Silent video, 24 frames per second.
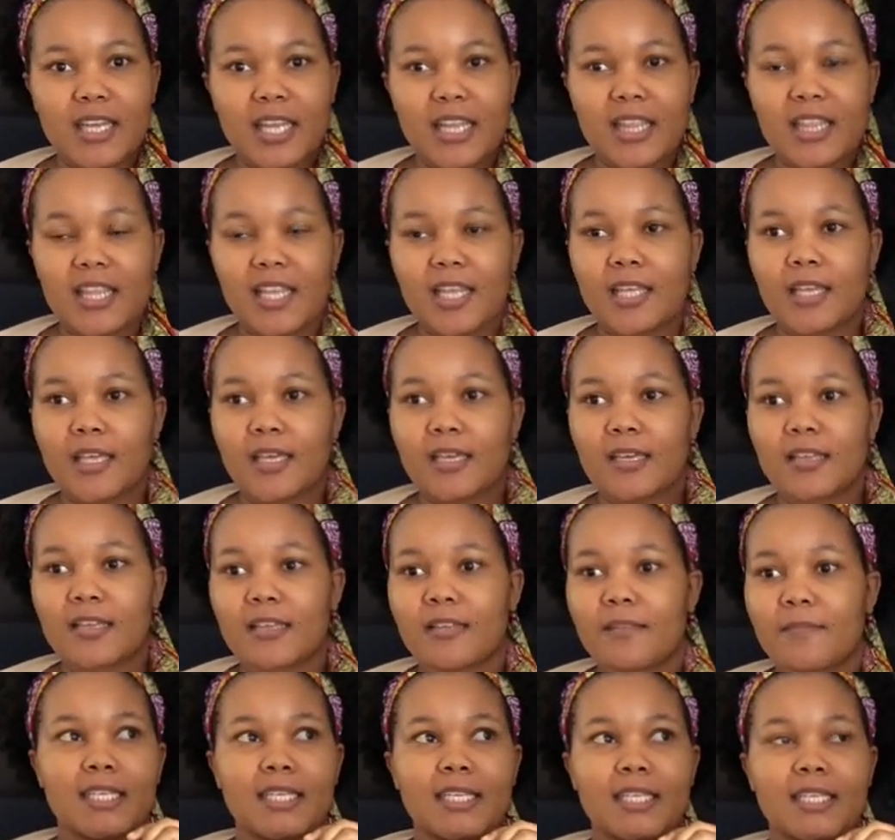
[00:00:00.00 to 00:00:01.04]
I think
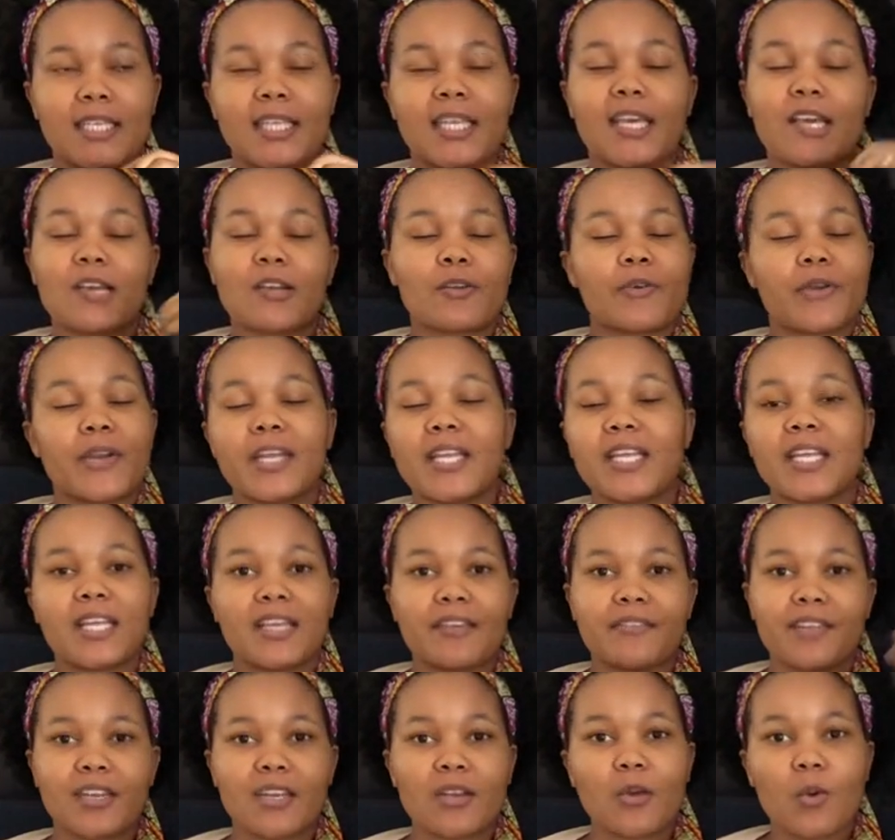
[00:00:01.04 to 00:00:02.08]
he had already
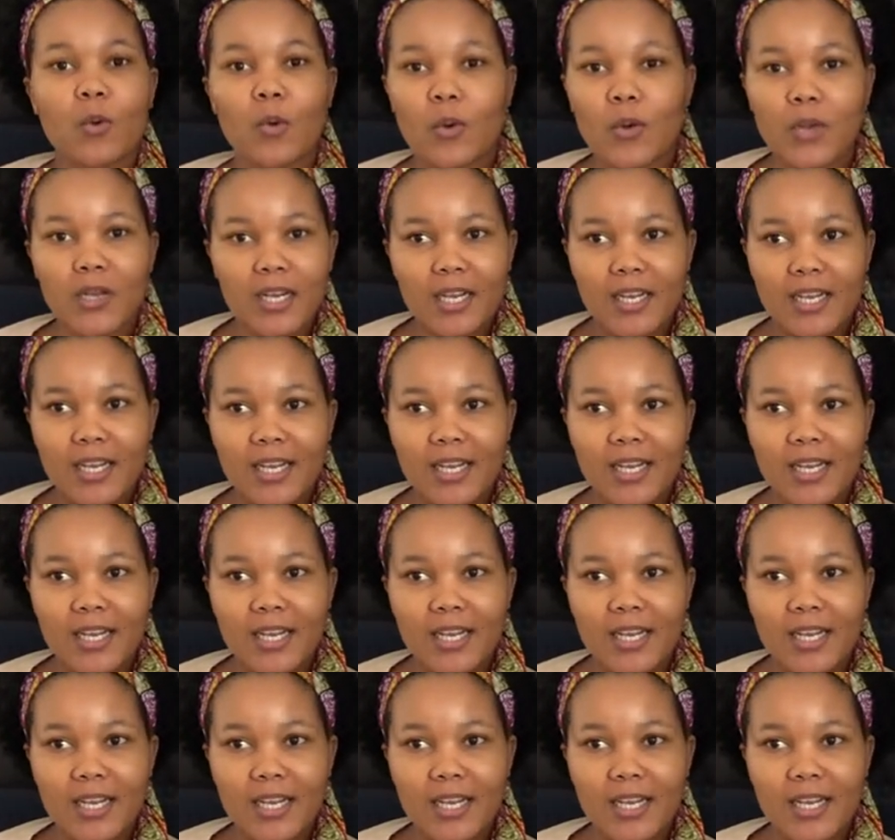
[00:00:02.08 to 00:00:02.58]
given it over